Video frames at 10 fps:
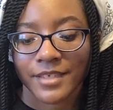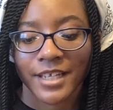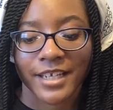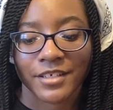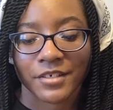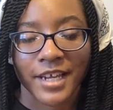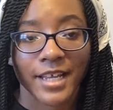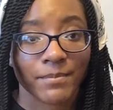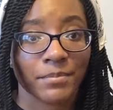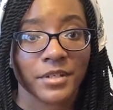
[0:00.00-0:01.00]
again, you
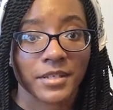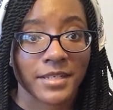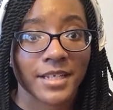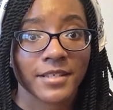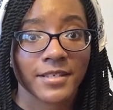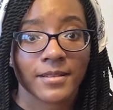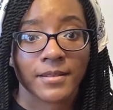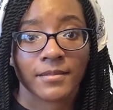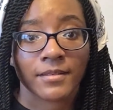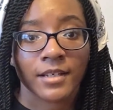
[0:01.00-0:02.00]
can't put scents
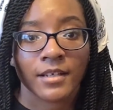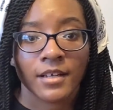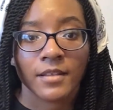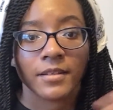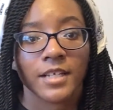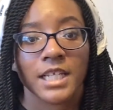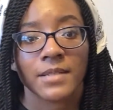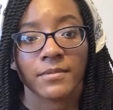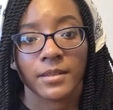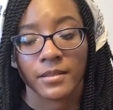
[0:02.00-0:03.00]
in
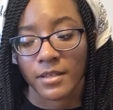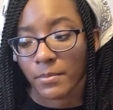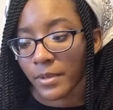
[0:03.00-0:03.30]
these when they're